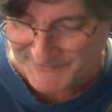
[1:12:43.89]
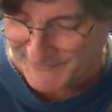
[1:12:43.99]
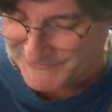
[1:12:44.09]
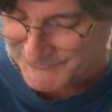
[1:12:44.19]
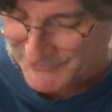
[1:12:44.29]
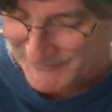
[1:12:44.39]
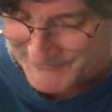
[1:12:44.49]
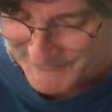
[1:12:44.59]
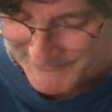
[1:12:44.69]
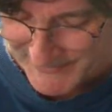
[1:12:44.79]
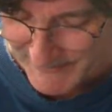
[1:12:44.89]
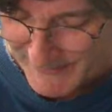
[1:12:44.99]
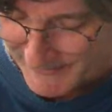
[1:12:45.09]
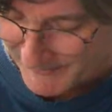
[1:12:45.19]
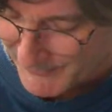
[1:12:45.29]
The Astronomers, a
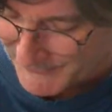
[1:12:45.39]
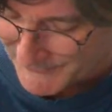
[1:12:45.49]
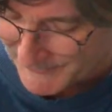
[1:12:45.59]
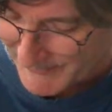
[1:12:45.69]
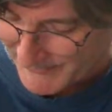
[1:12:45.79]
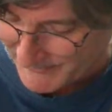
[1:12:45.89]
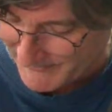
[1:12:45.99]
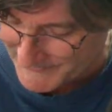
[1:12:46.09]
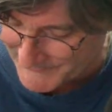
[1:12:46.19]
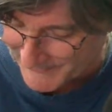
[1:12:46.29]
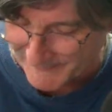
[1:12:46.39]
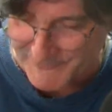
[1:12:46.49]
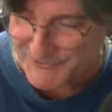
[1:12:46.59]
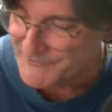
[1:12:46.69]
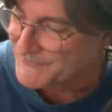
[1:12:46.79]
companion book to the PBS
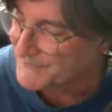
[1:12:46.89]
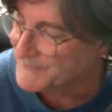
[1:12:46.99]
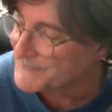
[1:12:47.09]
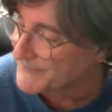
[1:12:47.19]
television series.